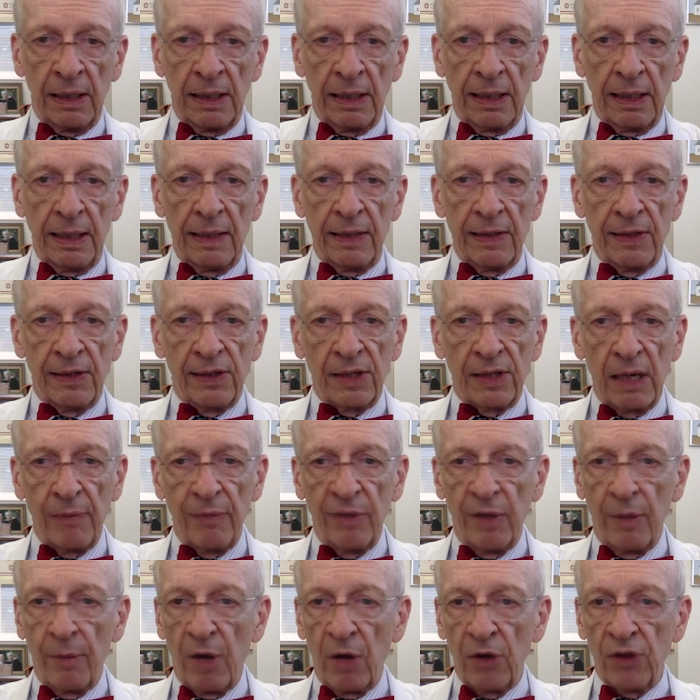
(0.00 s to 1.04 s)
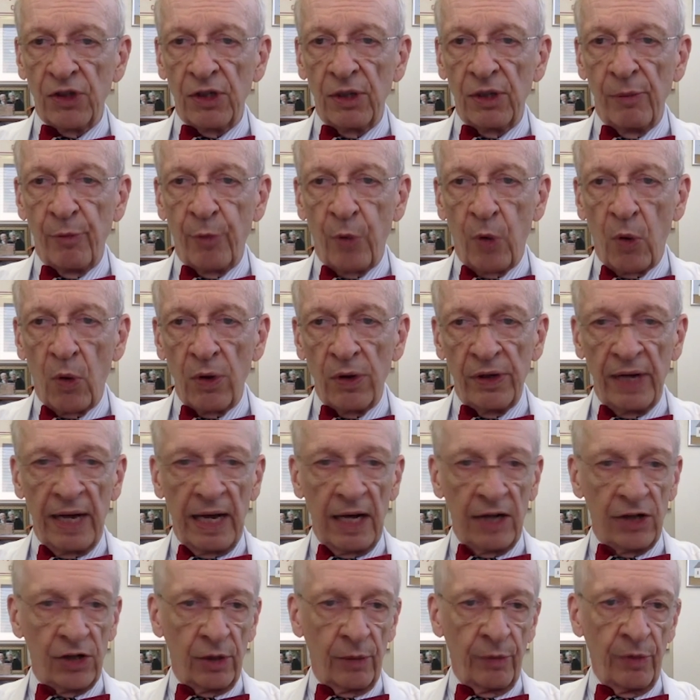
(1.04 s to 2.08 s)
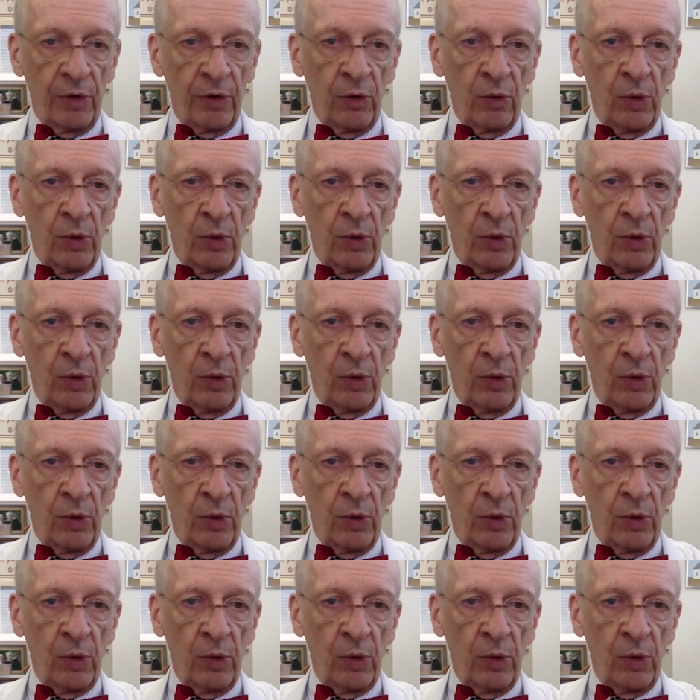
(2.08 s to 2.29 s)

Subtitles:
In sum, the most important attribute